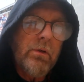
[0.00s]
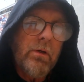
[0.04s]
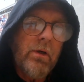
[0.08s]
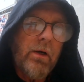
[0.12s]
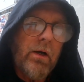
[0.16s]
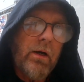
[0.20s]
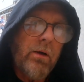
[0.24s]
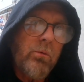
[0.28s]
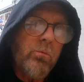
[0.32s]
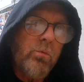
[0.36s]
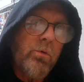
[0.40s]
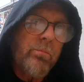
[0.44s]

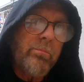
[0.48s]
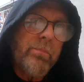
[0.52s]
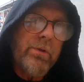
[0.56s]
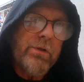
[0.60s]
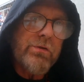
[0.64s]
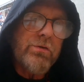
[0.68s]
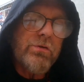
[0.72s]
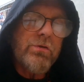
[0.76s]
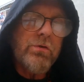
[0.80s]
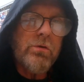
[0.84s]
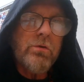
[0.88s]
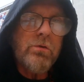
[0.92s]
I will
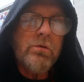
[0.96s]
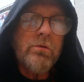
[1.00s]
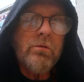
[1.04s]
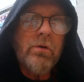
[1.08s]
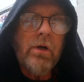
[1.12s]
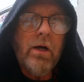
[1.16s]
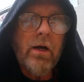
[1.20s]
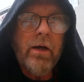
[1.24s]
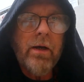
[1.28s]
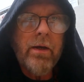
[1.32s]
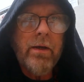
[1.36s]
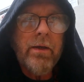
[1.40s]
miss you.
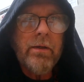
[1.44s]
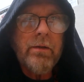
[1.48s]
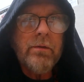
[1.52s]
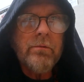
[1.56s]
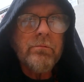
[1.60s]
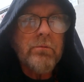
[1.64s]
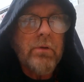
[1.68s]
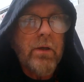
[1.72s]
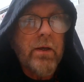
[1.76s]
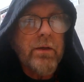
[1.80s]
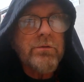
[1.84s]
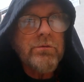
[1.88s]
I
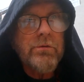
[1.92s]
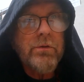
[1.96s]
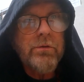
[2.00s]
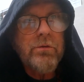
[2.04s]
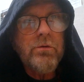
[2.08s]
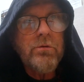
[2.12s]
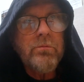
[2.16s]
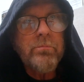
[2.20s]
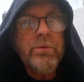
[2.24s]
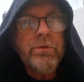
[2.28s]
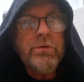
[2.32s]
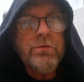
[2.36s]
actually
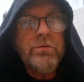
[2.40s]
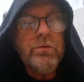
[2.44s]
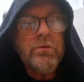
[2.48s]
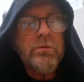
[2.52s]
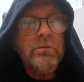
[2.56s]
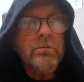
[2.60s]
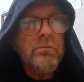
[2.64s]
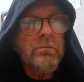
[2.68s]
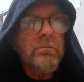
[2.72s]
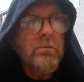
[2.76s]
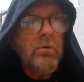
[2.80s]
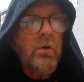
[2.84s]
do miss
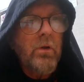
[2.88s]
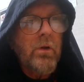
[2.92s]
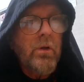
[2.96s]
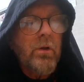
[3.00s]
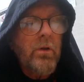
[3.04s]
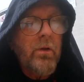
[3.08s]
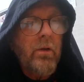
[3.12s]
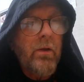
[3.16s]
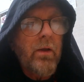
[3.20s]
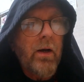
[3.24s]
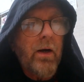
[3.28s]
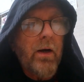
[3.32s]
you.
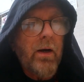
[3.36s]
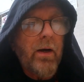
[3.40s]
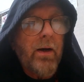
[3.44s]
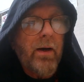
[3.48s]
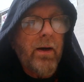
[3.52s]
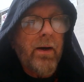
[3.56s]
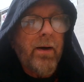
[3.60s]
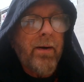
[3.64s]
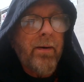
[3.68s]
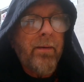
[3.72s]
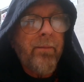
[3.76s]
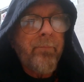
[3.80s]

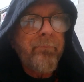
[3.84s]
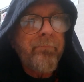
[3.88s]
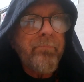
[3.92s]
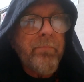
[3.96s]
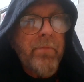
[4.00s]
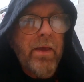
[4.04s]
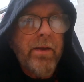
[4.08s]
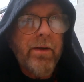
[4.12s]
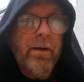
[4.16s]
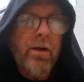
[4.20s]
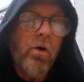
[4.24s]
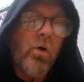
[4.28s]

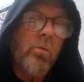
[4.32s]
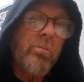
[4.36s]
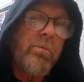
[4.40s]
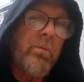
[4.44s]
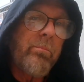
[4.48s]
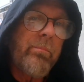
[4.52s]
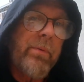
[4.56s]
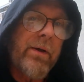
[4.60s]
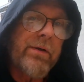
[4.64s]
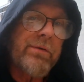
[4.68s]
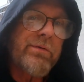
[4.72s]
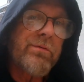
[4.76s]
And I hope the
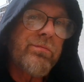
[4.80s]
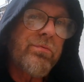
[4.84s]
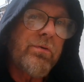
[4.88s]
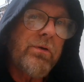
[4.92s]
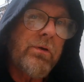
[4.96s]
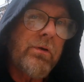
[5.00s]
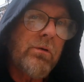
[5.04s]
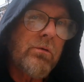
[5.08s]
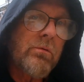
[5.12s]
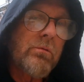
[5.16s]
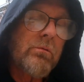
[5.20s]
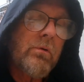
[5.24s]
best for
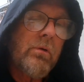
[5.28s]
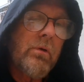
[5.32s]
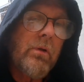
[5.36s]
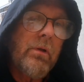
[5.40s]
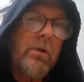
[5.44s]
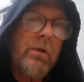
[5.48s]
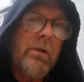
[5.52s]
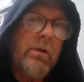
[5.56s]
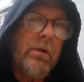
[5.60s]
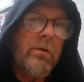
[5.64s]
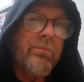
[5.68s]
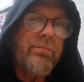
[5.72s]
you.
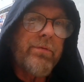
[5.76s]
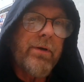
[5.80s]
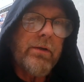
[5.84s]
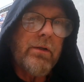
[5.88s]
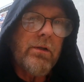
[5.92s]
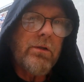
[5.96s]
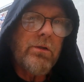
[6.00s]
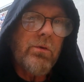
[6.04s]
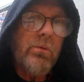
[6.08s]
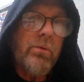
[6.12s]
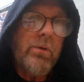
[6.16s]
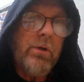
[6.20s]
And if I
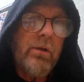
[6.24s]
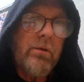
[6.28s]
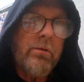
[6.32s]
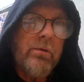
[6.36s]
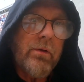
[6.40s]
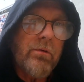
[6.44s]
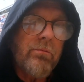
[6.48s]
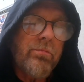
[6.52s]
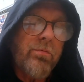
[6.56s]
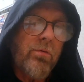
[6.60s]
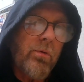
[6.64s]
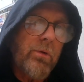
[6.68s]
can do
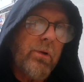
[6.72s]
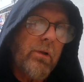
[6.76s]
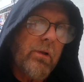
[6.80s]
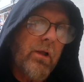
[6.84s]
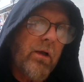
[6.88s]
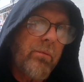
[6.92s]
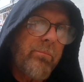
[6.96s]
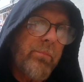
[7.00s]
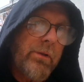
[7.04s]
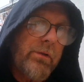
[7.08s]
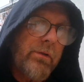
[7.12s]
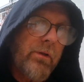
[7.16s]
anything for you,
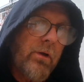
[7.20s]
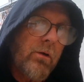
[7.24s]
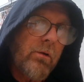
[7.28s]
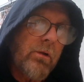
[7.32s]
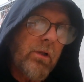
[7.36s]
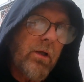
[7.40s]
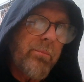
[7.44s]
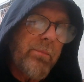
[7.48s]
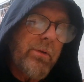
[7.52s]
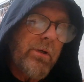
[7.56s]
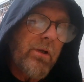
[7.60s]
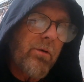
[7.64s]
let me know.
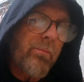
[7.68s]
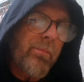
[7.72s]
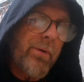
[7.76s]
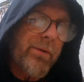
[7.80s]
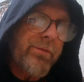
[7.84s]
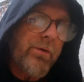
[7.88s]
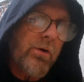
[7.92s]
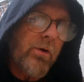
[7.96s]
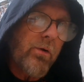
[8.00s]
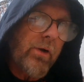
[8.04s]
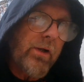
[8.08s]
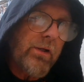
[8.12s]
Let me know about
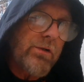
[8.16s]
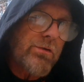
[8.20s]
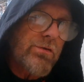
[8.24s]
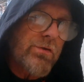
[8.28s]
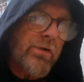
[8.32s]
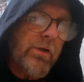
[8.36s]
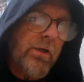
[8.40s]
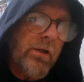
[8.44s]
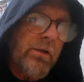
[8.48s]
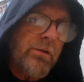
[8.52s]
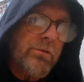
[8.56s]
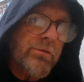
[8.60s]
the grade
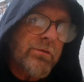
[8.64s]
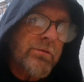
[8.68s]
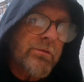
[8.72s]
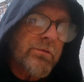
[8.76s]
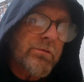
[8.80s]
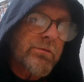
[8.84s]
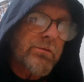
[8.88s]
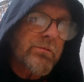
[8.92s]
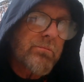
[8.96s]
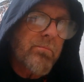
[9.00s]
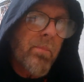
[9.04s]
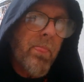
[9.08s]

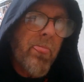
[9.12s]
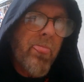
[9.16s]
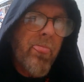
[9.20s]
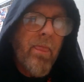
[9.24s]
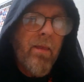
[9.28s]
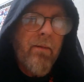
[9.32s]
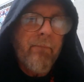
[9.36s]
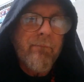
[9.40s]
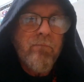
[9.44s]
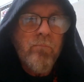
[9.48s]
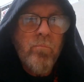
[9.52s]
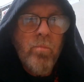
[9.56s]
changes,
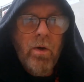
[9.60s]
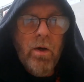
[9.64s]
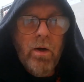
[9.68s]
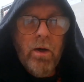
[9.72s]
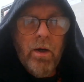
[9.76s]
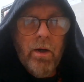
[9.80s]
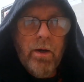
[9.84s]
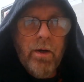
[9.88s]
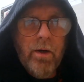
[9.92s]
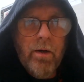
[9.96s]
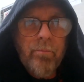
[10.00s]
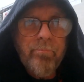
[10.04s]

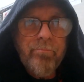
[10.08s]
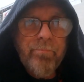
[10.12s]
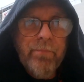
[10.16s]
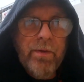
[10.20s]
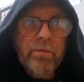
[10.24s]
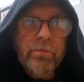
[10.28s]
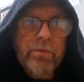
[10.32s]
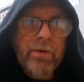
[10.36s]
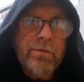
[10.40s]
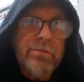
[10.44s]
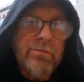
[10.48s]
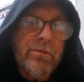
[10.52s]

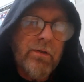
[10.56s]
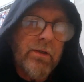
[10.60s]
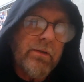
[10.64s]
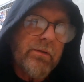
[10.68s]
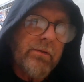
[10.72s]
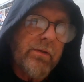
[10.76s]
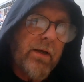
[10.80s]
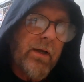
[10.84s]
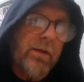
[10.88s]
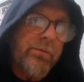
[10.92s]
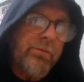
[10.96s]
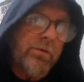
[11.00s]
and things like
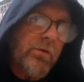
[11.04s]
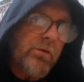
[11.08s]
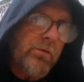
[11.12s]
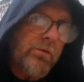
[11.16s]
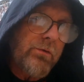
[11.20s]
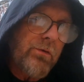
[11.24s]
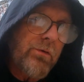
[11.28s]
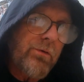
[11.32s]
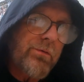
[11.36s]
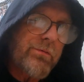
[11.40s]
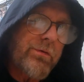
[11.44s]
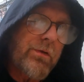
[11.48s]
that. The good
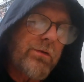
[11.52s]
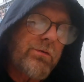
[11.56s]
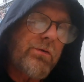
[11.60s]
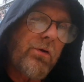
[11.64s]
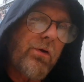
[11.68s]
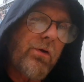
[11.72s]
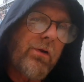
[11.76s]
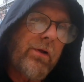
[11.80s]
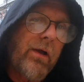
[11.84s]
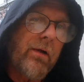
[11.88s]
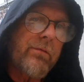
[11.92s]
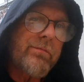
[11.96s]
news is you're
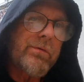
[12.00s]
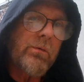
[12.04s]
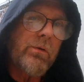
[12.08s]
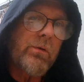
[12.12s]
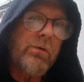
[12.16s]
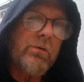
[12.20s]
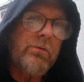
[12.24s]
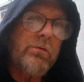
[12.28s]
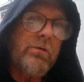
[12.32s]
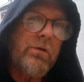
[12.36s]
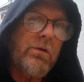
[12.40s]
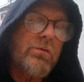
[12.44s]
going to have some
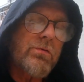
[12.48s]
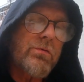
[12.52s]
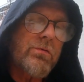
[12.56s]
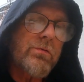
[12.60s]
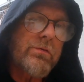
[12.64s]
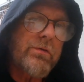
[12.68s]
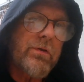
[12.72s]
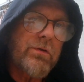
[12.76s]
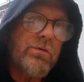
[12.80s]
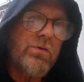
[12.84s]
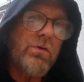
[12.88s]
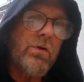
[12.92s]
good teachers
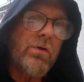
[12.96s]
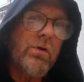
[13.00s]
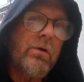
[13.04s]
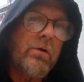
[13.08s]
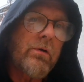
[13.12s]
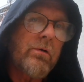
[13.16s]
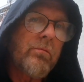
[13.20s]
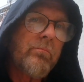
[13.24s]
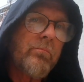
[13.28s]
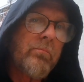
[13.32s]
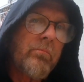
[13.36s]
this year.